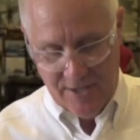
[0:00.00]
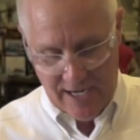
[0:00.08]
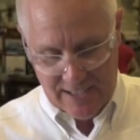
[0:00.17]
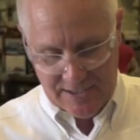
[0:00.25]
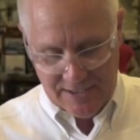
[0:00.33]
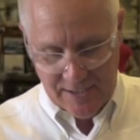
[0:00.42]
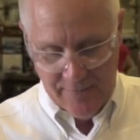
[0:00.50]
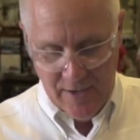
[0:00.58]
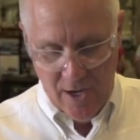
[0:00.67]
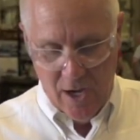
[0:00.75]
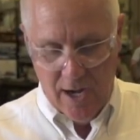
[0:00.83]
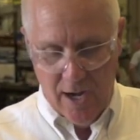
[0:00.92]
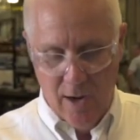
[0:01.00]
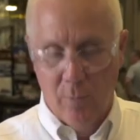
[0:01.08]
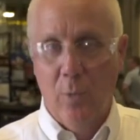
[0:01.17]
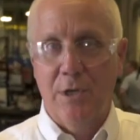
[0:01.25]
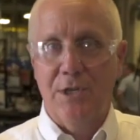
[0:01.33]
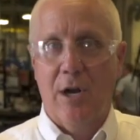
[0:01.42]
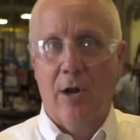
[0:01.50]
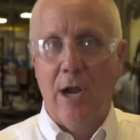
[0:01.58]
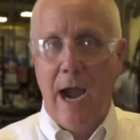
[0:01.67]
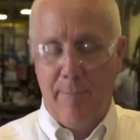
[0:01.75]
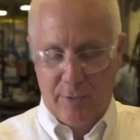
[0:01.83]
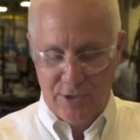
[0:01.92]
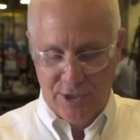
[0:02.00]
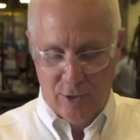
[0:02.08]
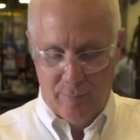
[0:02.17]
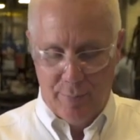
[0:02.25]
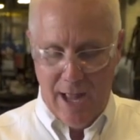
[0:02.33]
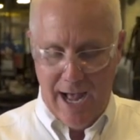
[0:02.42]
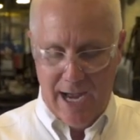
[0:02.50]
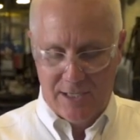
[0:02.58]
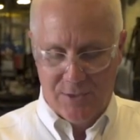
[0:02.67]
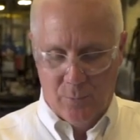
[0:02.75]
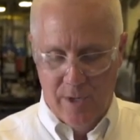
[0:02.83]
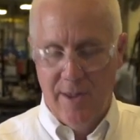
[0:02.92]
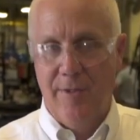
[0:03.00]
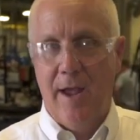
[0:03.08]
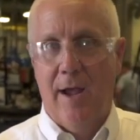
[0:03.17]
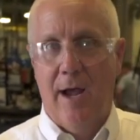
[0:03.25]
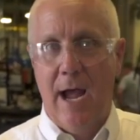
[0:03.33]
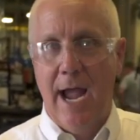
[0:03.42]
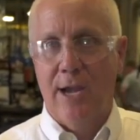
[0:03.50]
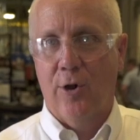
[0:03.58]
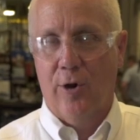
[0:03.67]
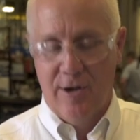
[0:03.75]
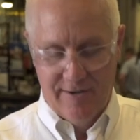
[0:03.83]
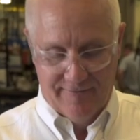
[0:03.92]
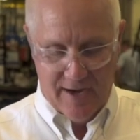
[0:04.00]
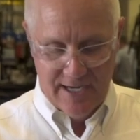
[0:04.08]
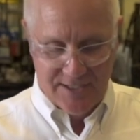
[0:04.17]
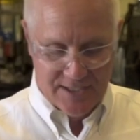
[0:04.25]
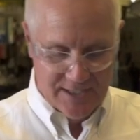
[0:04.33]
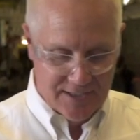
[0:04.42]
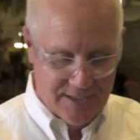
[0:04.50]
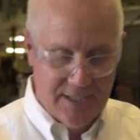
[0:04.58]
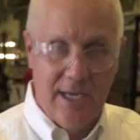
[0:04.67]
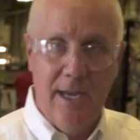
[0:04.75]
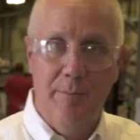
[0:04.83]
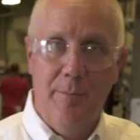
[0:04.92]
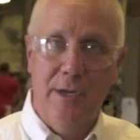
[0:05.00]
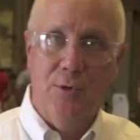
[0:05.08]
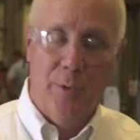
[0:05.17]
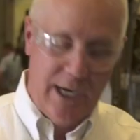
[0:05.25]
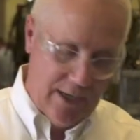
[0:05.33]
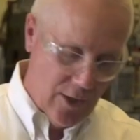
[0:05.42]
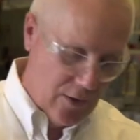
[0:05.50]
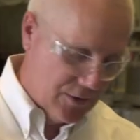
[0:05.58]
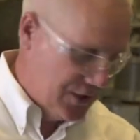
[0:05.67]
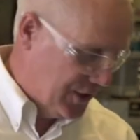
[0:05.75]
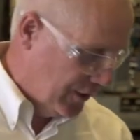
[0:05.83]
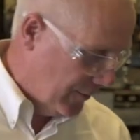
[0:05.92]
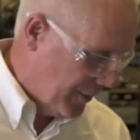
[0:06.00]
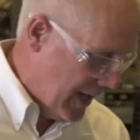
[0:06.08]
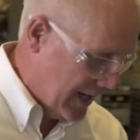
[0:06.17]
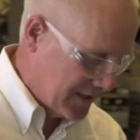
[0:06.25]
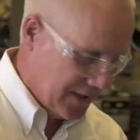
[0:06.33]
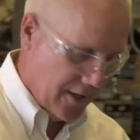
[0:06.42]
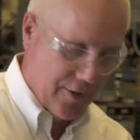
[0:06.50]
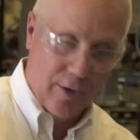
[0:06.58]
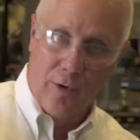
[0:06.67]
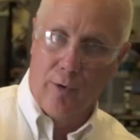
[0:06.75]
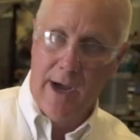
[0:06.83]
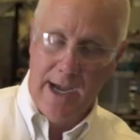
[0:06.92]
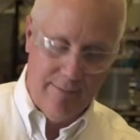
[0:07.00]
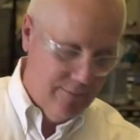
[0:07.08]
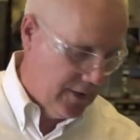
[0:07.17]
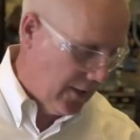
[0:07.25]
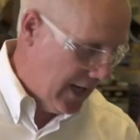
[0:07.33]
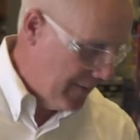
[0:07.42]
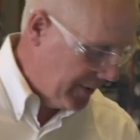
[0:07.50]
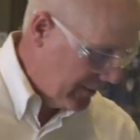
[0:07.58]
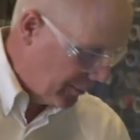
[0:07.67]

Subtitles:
this, which are copper chill blocks with high current devices in between those chill blocks under great clamping